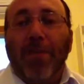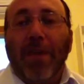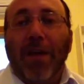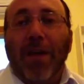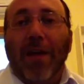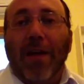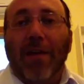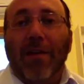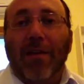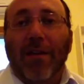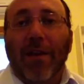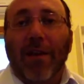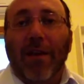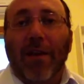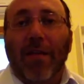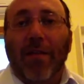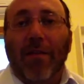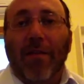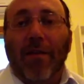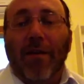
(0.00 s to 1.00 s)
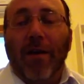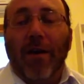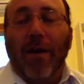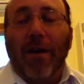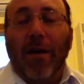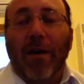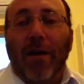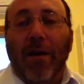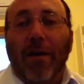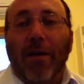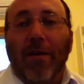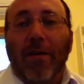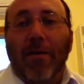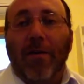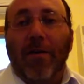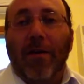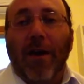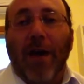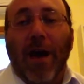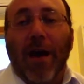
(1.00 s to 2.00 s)
And
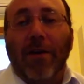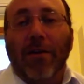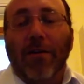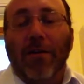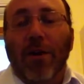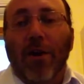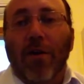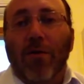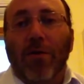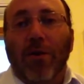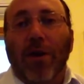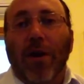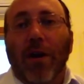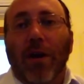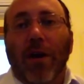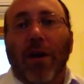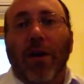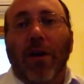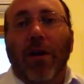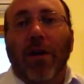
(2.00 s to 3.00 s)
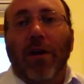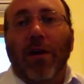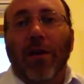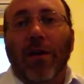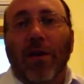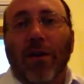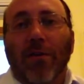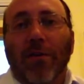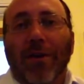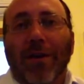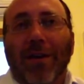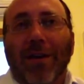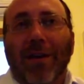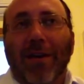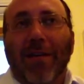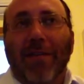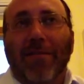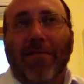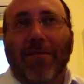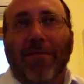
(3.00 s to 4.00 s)
I don't know,
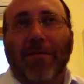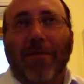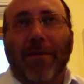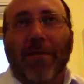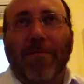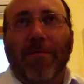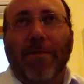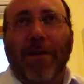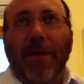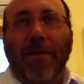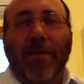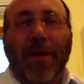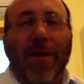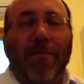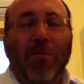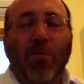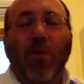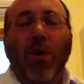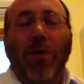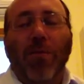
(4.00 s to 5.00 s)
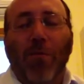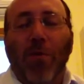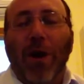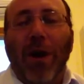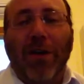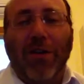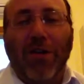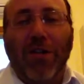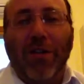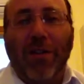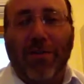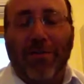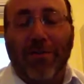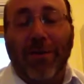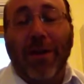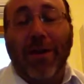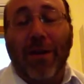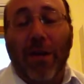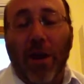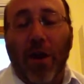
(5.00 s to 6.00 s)
if everyone watching this,
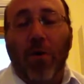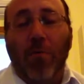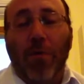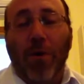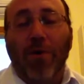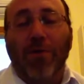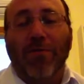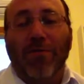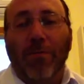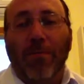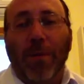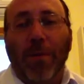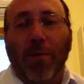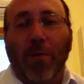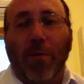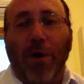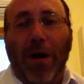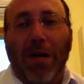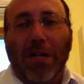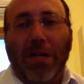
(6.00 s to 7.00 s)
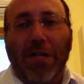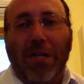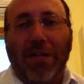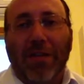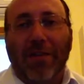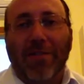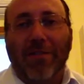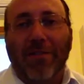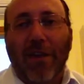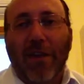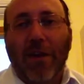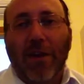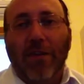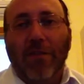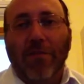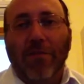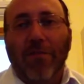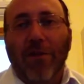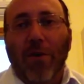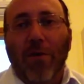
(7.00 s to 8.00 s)
so I know most of the people watching this
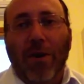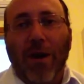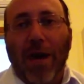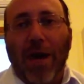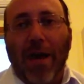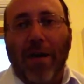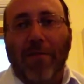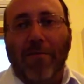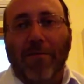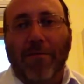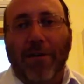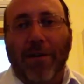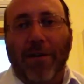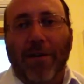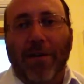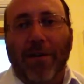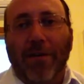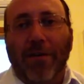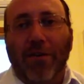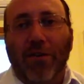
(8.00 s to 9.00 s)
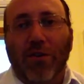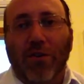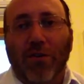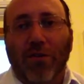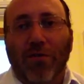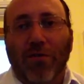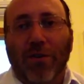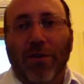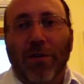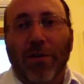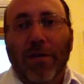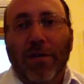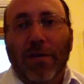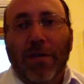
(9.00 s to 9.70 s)
don't have children.